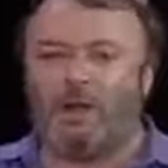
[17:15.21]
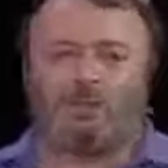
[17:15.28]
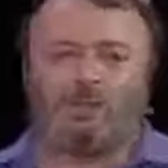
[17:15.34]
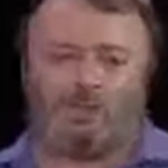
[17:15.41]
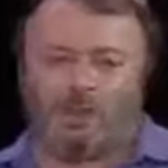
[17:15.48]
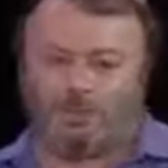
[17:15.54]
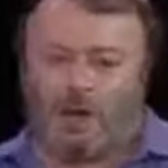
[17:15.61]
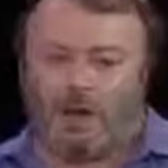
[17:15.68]

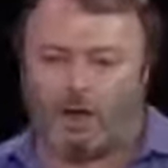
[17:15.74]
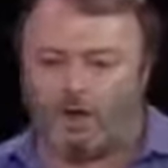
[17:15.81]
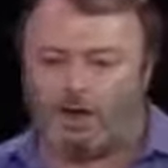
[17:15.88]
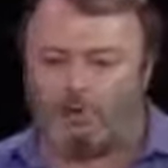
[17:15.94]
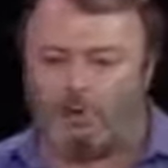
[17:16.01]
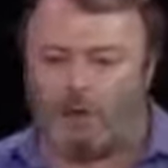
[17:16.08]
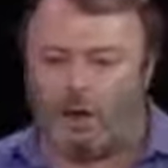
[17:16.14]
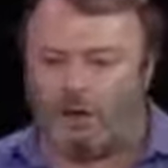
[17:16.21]
Saddam
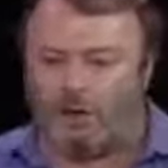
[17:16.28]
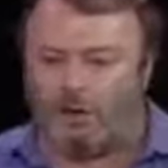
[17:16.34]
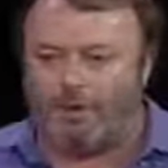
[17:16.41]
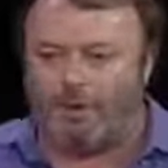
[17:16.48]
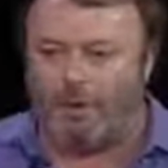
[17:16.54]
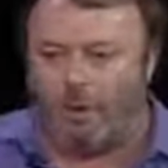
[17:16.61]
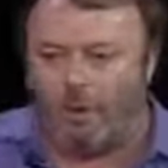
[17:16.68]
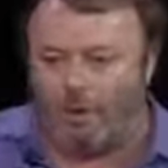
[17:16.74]
has been
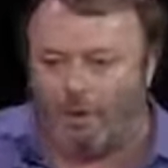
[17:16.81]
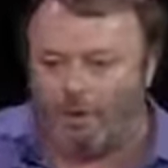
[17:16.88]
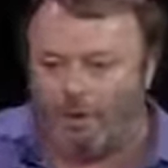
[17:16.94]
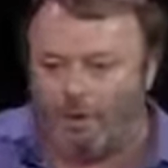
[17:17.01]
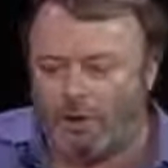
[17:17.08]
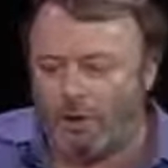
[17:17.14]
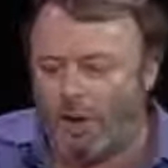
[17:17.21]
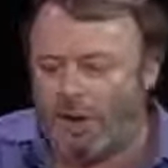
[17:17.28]
overthrown,
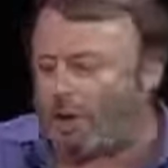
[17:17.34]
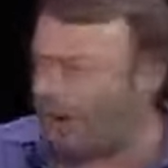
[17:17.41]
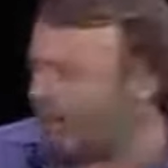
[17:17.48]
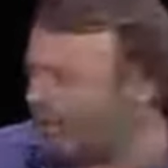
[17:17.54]
and